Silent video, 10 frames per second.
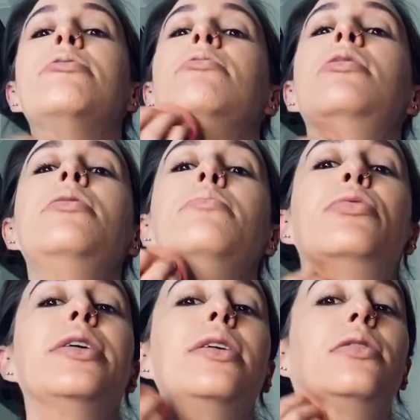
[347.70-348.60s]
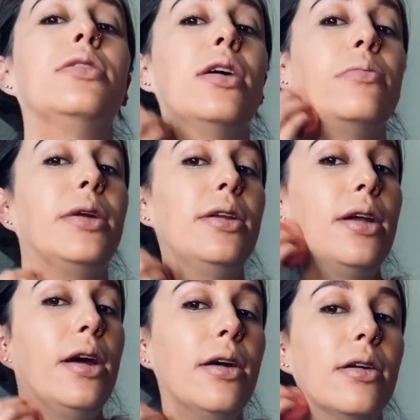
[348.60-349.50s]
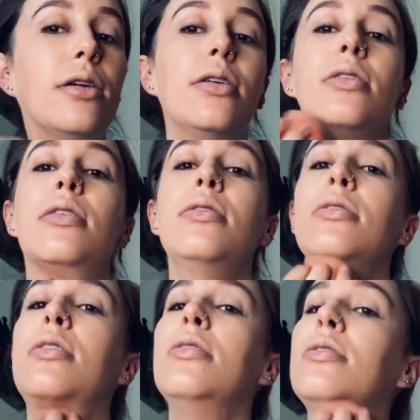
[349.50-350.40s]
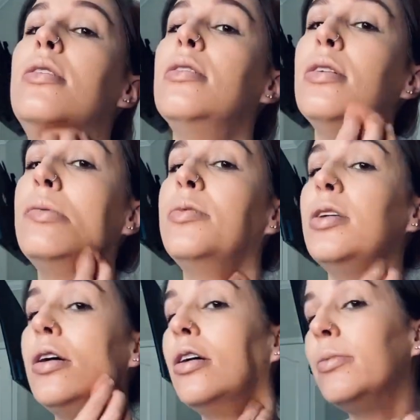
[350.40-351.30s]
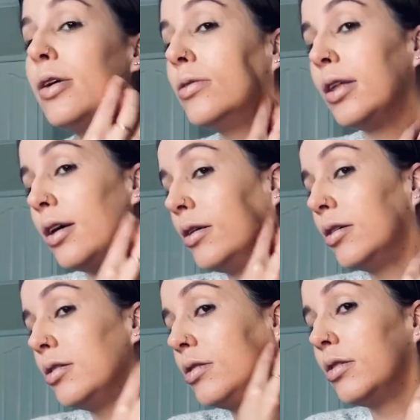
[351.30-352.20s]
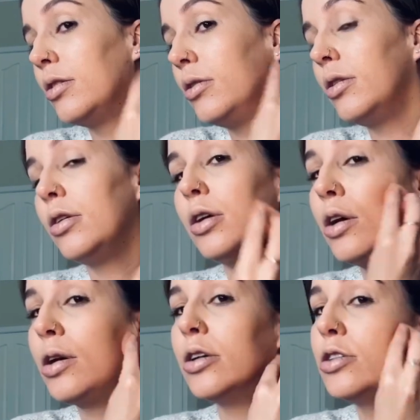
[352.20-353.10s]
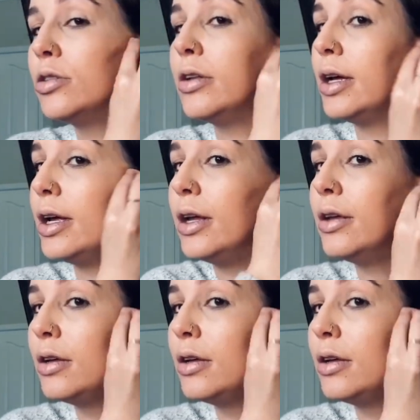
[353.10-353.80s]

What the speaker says: And bring it down my neck. I'm not about that harsh line.